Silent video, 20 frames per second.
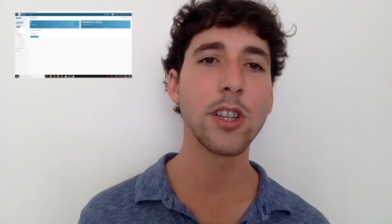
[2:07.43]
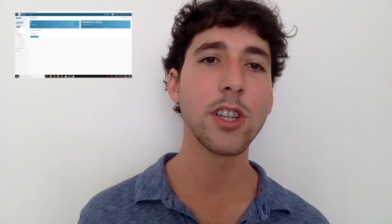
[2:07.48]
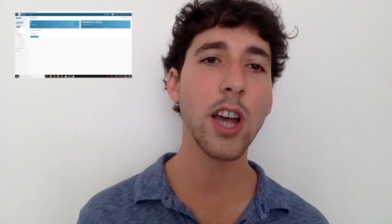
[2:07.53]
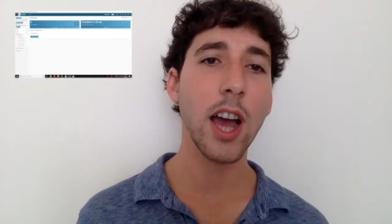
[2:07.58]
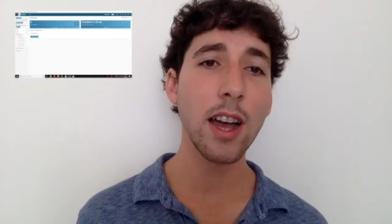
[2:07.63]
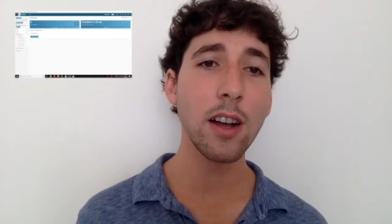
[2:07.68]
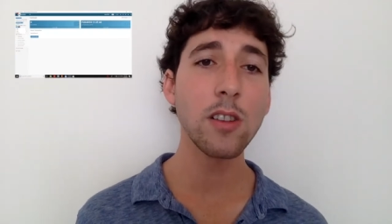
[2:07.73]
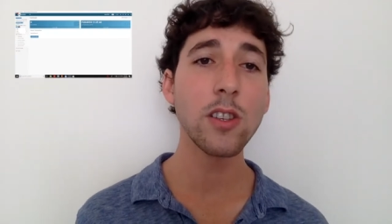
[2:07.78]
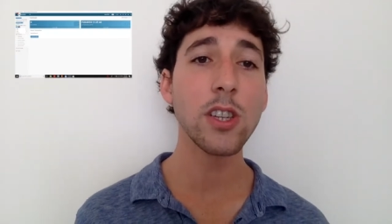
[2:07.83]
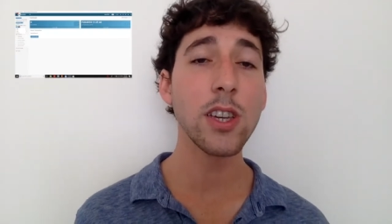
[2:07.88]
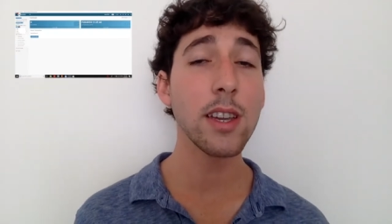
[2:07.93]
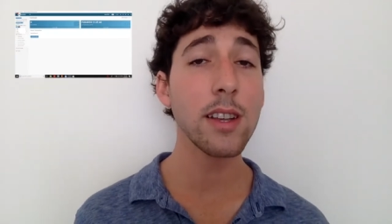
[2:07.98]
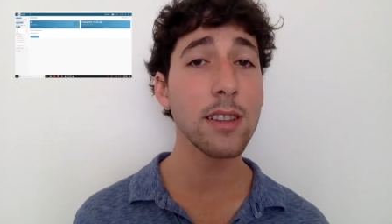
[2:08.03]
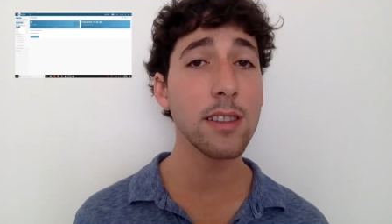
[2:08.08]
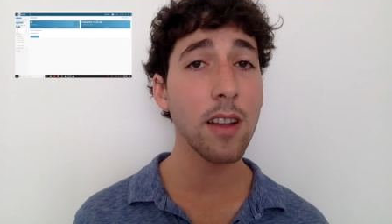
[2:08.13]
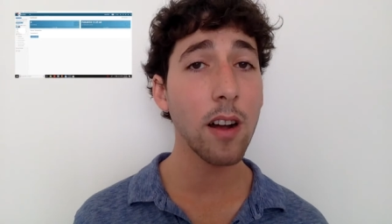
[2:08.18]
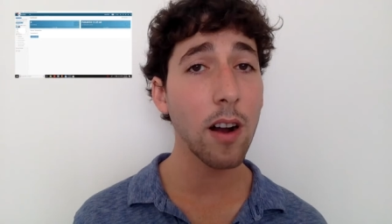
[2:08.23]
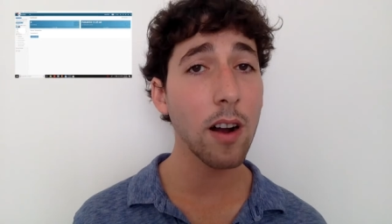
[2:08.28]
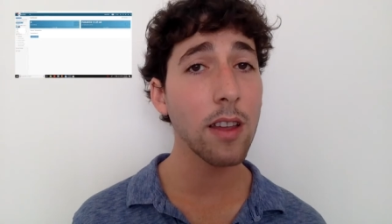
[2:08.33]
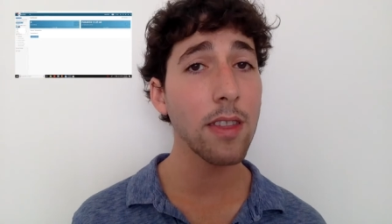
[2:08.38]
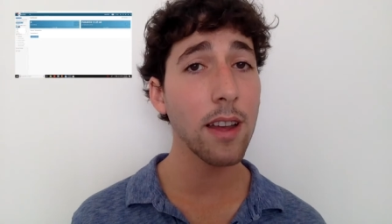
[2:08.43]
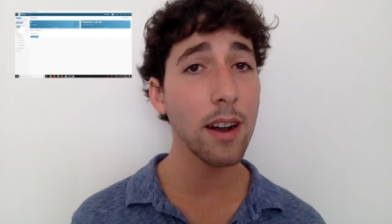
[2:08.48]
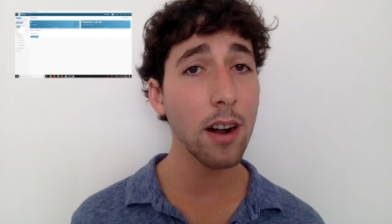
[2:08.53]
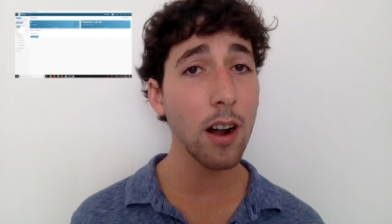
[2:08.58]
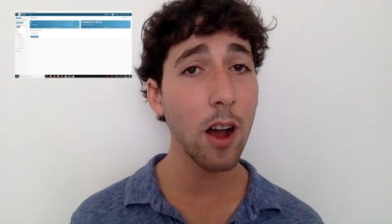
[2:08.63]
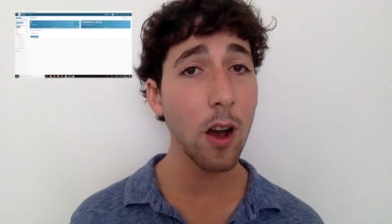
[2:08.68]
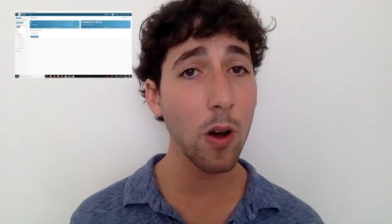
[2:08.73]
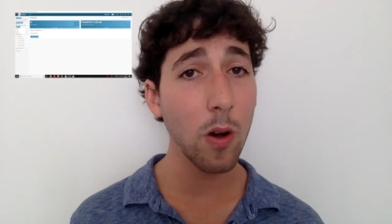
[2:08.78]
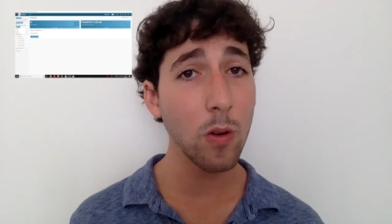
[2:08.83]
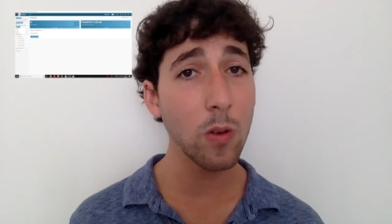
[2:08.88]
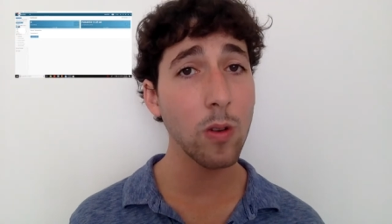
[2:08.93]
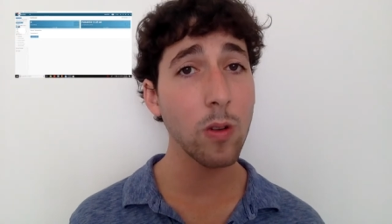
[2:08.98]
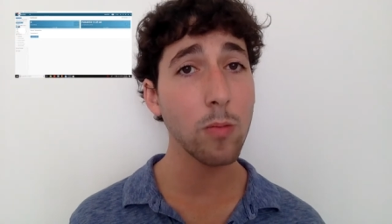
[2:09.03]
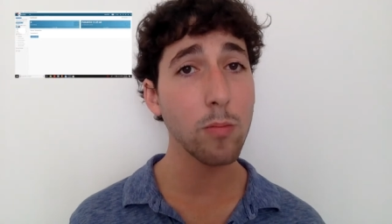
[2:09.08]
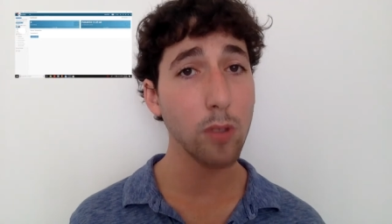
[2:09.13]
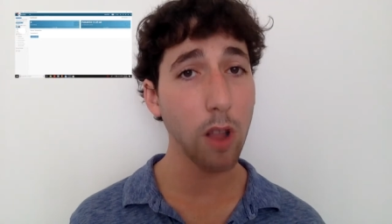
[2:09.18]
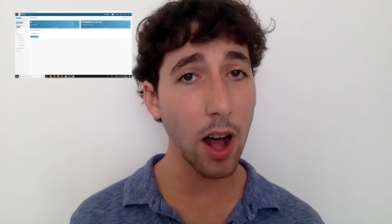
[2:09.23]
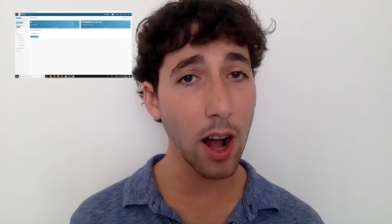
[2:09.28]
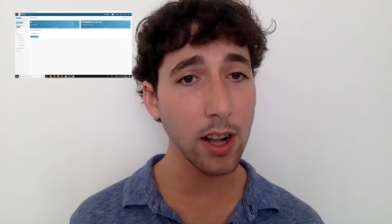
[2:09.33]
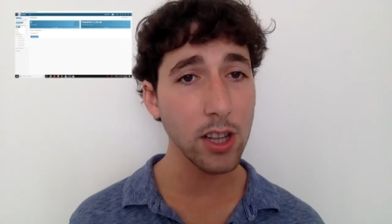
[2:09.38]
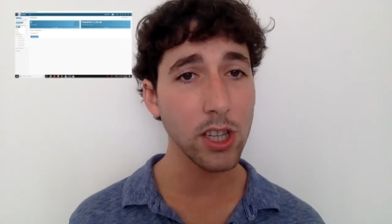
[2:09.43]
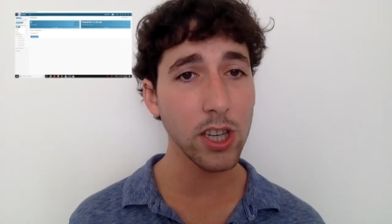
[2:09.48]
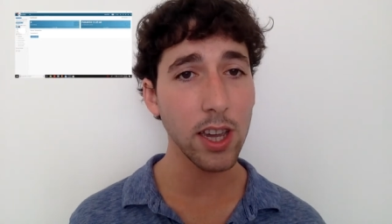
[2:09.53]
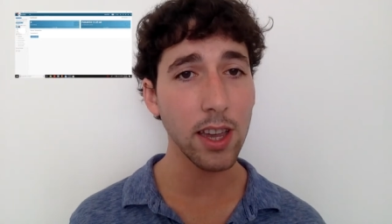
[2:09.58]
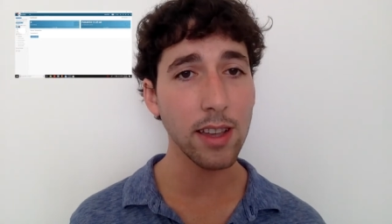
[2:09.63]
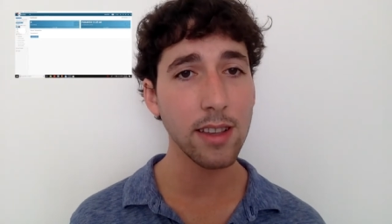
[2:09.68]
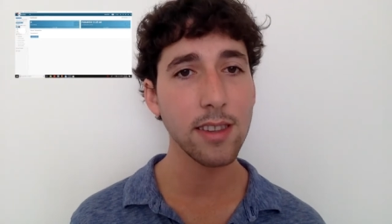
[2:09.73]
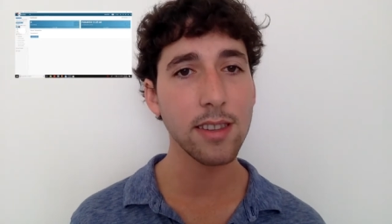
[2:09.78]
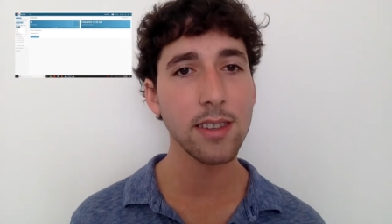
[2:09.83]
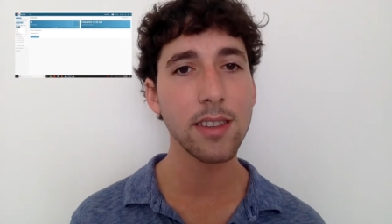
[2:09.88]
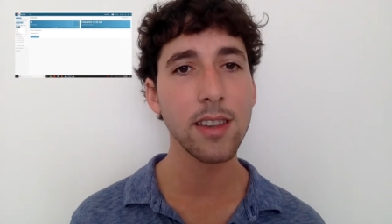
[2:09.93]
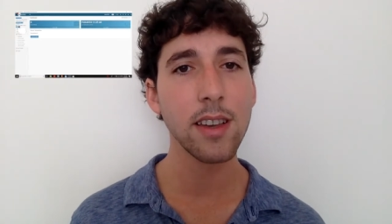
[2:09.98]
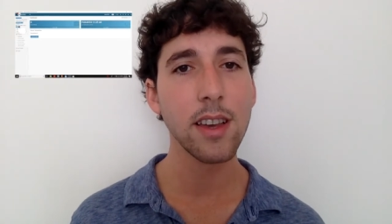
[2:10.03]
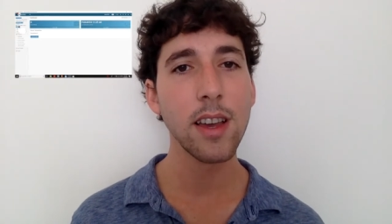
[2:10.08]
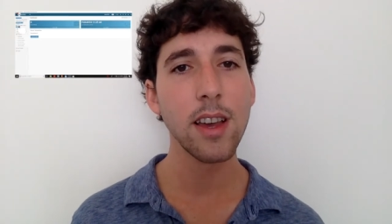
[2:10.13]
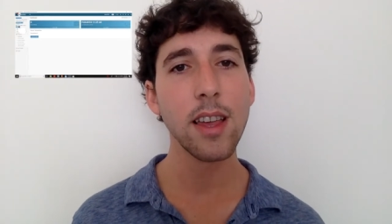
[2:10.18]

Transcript: child chains are their own blockchains.